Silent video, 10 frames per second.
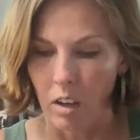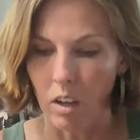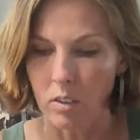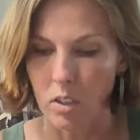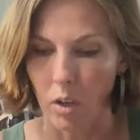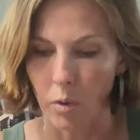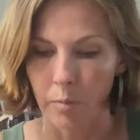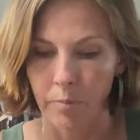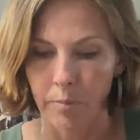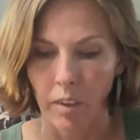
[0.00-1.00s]
also,
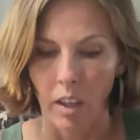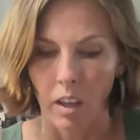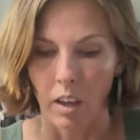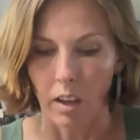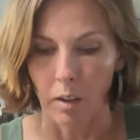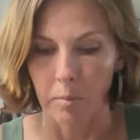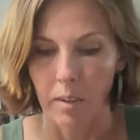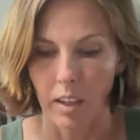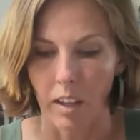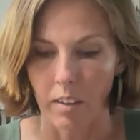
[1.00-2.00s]

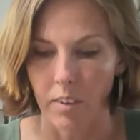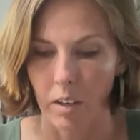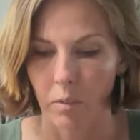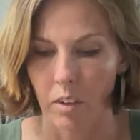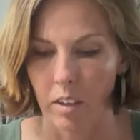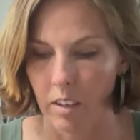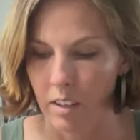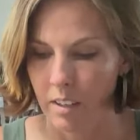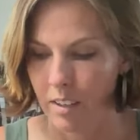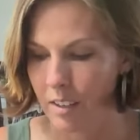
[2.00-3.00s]
if anyone
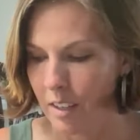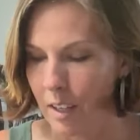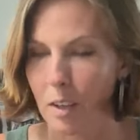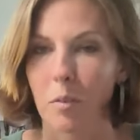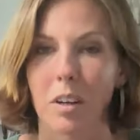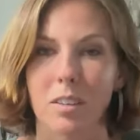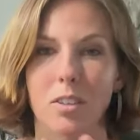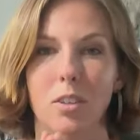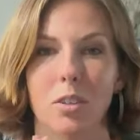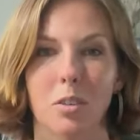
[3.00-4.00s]

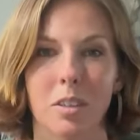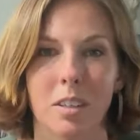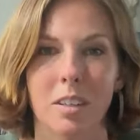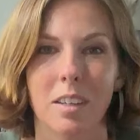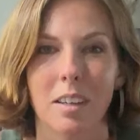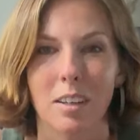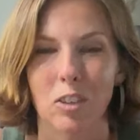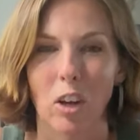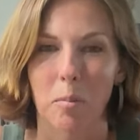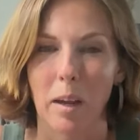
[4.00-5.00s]
wants to
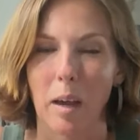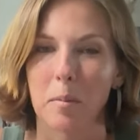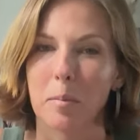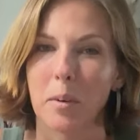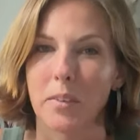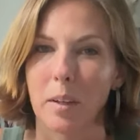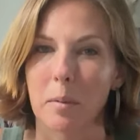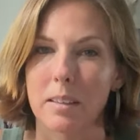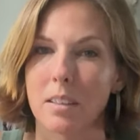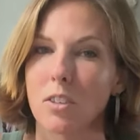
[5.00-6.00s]
drop a happy birthday
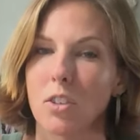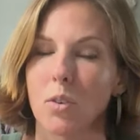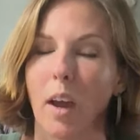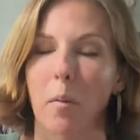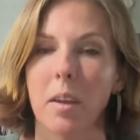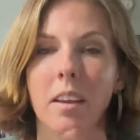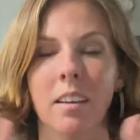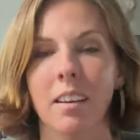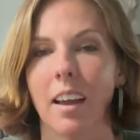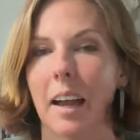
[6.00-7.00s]
message to Abby,
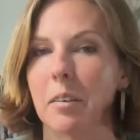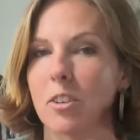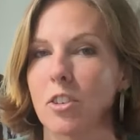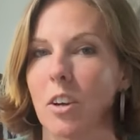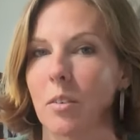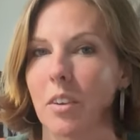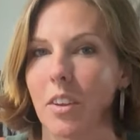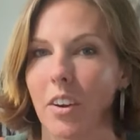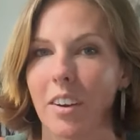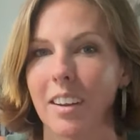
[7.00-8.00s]
I will share it with
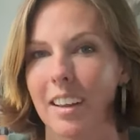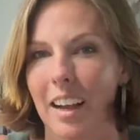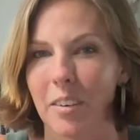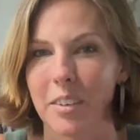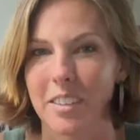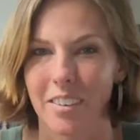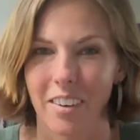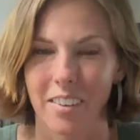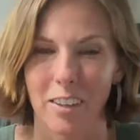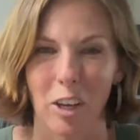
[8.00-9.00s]
her. I'll read her
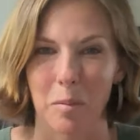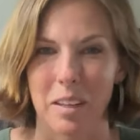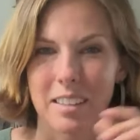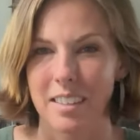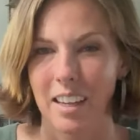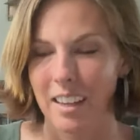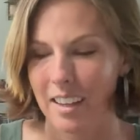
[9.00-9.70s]
all the comments.